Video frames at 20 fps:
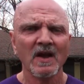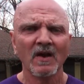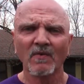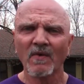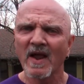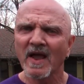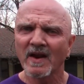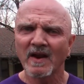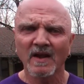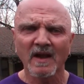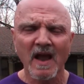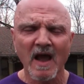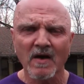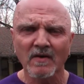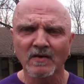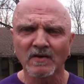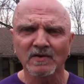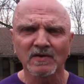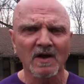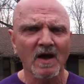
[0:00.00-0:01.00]
granite
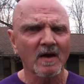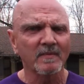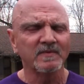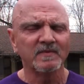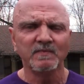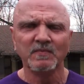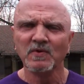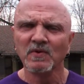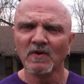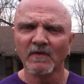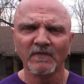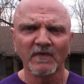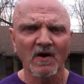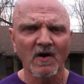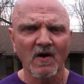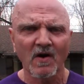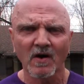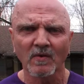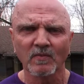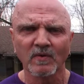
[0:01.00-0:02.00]
countertops, beautiful
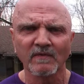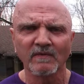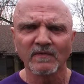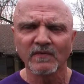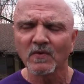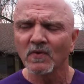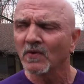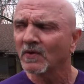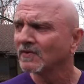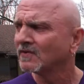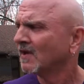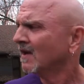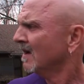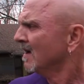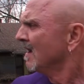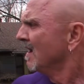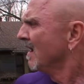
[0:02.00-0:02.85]
hardwood floors,